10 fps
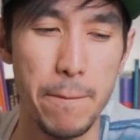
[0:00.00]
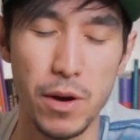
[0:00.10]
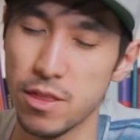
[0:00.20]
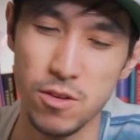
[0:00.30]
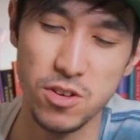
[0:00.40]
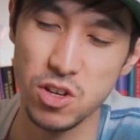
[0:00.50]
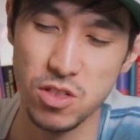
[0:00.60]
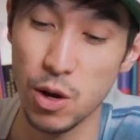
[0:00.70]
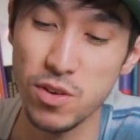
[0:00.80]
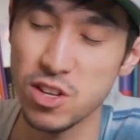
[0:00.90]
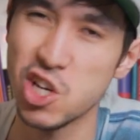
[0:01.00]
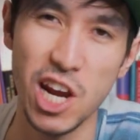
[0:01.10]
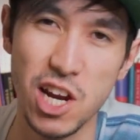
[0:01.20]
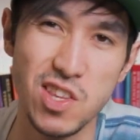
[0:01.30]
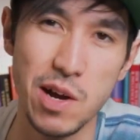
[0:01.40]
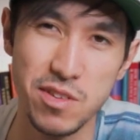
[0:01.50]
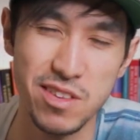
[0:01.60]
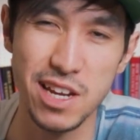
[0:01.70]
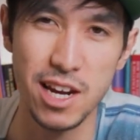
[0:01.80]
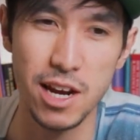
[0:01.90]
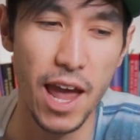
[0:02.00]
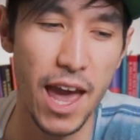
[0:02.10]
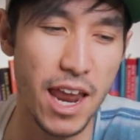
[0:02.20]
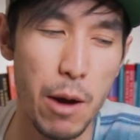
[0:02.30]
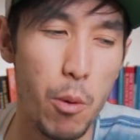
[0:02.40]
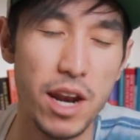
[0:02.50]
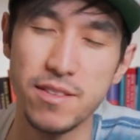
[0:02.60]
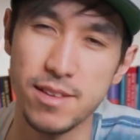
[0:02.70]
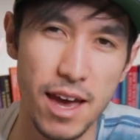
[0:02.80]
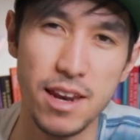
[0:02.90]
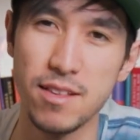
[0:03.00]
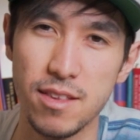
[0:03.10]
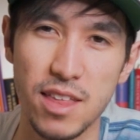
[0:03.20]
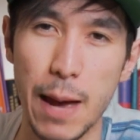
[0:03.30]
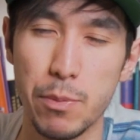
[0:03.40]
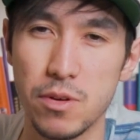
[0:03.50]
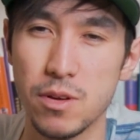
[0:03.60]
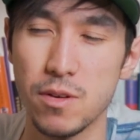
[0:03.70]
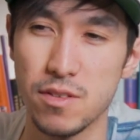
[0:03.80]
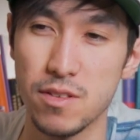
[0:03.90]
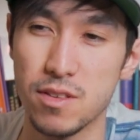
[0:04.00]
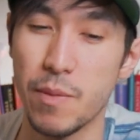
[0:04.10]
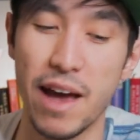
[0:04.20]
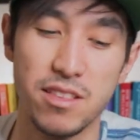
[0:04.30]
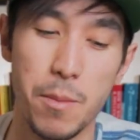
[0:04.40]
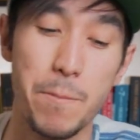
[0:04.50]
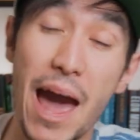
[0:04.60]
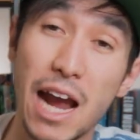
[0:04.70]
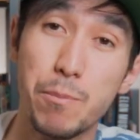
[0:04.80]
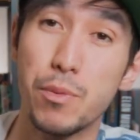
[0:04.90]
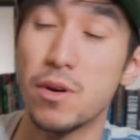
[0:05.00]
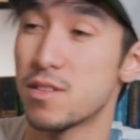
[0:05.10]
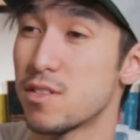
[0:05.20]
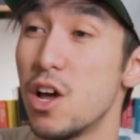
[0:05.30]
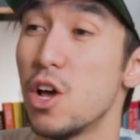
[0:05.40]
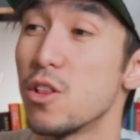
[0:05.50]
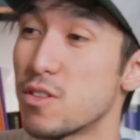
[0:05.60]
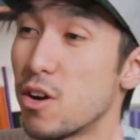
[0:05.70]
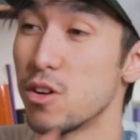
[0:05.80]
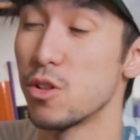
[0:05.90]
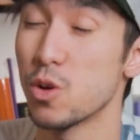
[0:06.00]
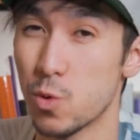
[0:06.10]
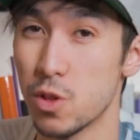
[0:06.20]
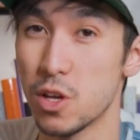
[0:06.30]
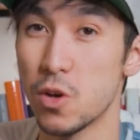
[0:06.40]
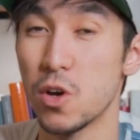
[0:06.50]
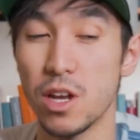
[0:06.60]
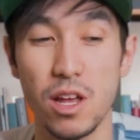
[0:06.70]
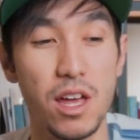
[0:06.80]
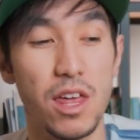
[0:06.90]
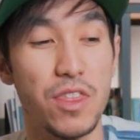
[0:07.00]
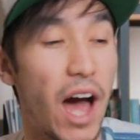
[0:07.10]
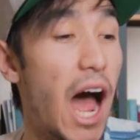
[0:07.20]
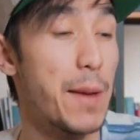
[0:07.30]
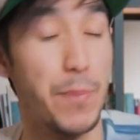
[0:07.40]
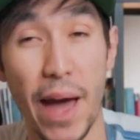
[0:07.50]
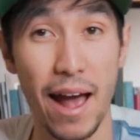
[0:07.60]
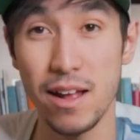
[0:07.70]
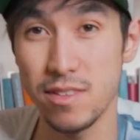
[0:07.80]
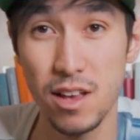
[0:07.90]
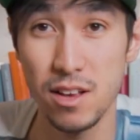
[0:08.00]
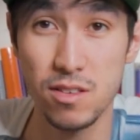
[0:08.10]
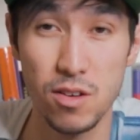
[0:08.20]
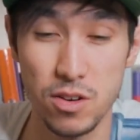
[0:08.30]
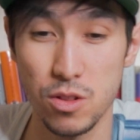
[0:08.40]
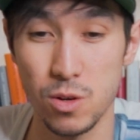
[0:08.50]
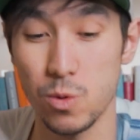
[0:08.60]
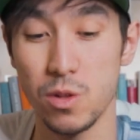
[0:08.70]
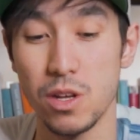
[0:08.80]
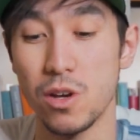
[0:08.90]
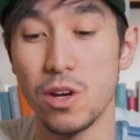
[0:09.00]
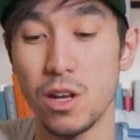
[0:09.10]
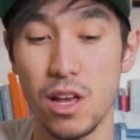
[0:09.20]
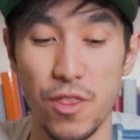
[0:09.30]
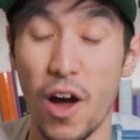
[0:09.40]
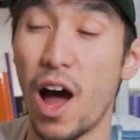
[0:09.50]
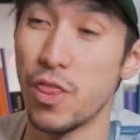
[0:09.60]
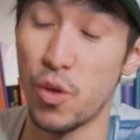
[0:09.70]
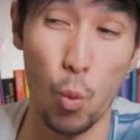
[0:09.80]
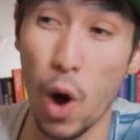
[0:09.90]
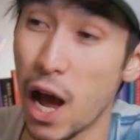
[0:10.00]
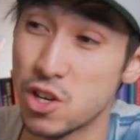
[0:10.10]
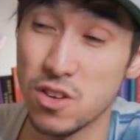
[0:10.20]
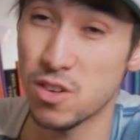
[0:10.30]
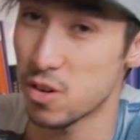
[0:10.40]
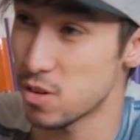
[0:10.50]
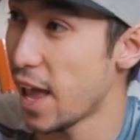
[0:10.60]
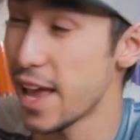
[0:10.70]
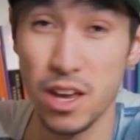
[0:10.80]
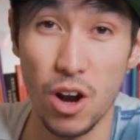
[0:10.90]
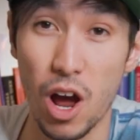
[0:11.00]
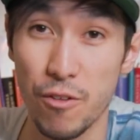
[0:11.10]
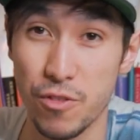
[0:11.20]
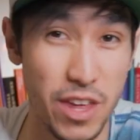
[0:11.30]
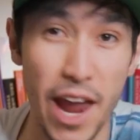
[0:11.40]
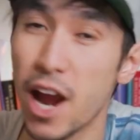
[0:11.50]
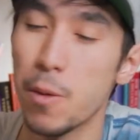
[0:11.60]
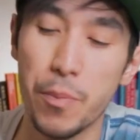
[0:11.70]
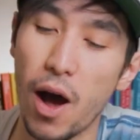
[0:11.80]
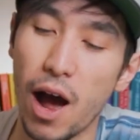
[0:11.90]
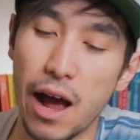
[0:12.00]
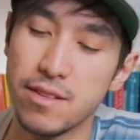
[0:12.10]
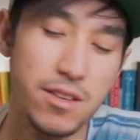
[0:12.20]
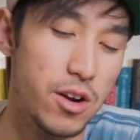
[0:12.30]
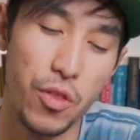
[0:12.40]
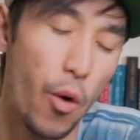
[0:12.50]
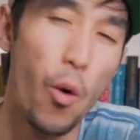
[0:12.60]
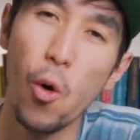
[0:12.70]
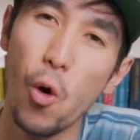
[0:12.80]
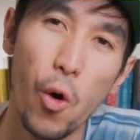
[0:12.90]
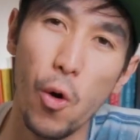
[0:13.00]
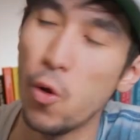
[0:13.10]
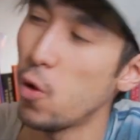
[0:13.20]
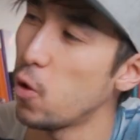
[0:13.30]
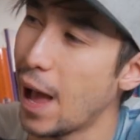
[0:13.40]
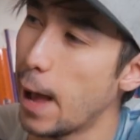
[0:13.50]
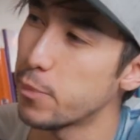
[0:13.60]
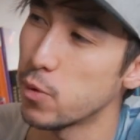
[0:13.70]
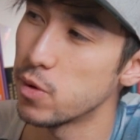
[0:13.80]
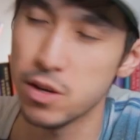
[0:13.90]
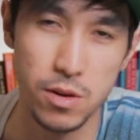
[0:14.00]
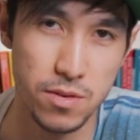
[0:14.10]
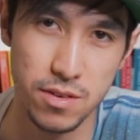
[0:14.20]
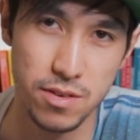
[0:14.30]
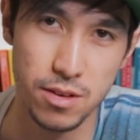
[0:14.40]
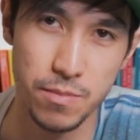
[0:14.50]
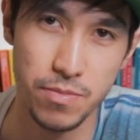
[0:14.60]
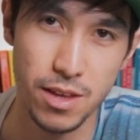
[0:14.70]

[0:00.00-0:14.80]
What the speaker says: But there was a change that was needed, and I wanted to get into the Apple ecosystem as the MacBooks started to look really good, the iPads start to look really good, the watches are taking off, and the AirPods, you know, the whole Apple ecosystem.